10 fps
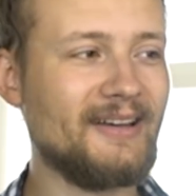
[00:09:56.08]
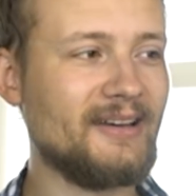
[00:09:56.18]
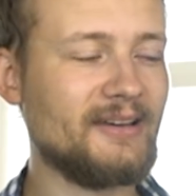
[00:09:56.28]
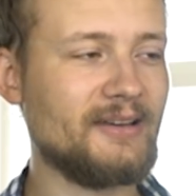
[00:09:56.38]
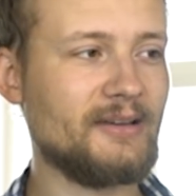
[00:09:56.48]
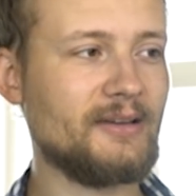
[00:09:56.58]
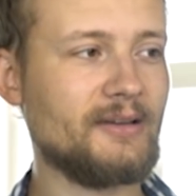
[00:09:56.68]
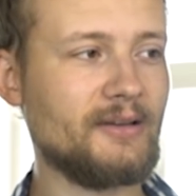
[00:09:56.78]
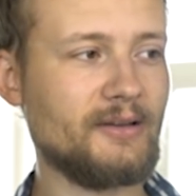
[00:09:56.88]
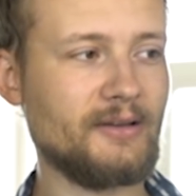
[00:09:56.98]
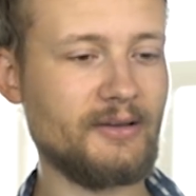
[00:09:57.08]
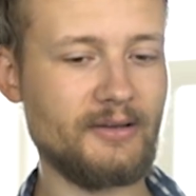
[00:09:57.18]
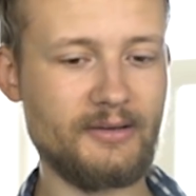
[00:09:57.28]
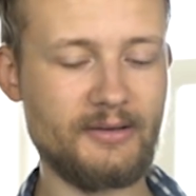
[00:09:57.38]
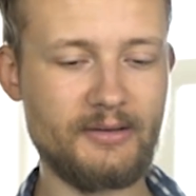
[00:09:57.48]

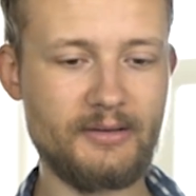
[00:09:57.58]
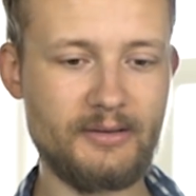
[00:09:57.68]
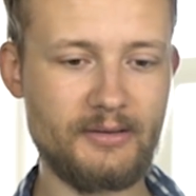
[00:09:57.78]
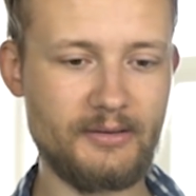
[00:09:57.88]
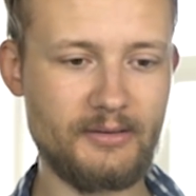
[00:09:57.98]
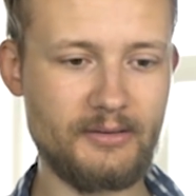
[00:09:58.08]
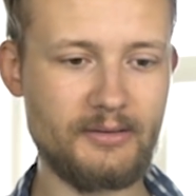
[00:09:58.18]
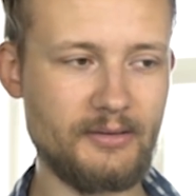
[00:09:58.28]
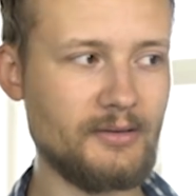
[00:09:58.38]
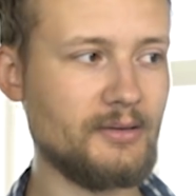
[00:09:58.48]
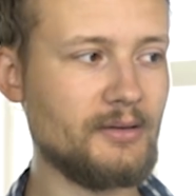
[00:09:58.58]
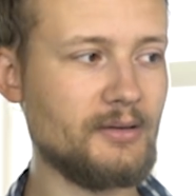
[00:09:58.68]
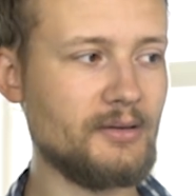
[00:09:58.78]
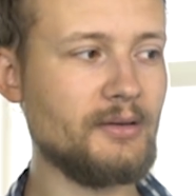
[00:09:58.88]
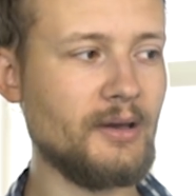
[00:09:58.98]

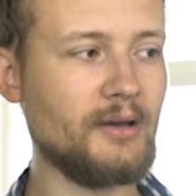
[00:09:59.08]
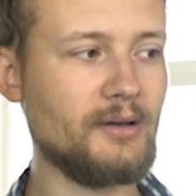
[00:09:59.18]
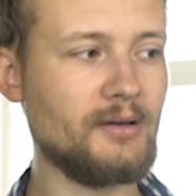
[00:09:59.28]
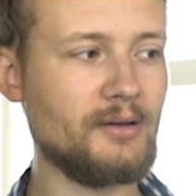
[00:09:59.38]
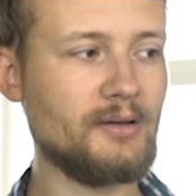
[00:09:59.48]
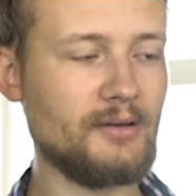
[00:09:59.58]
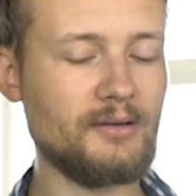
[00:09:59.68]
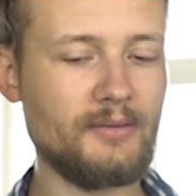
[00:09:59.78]
No words are spoken by the person on screen.